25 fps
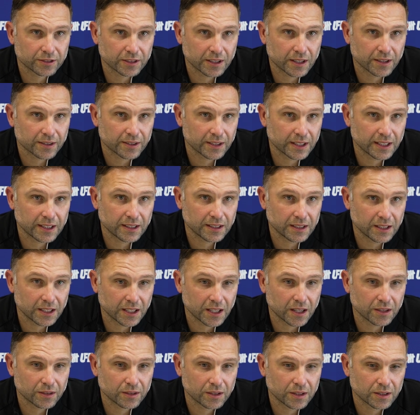And I think, you
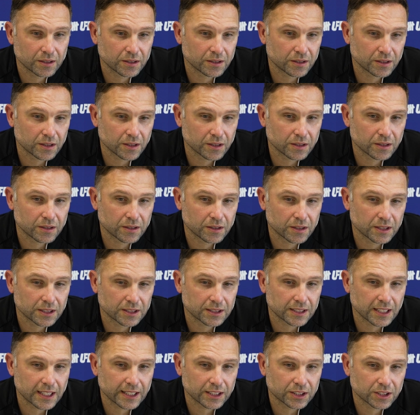know, the
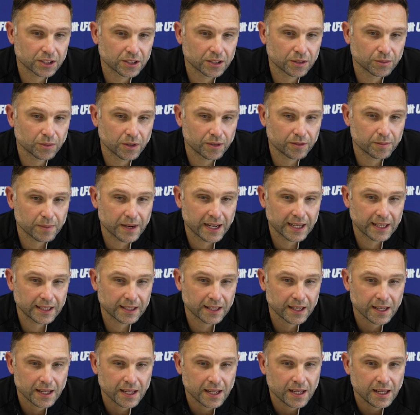selection that we've
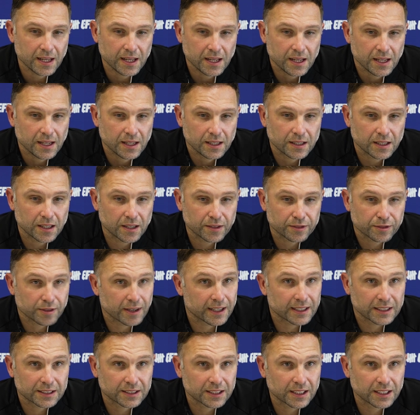made
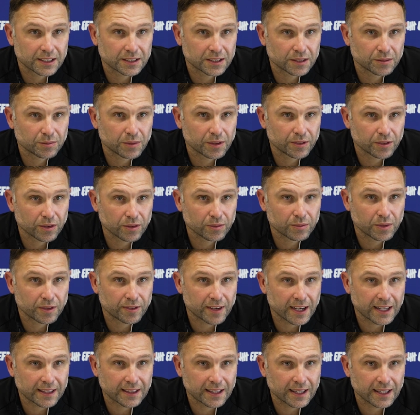throughout the season, we've
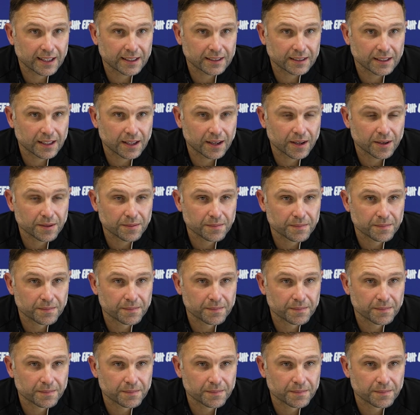had that, you know.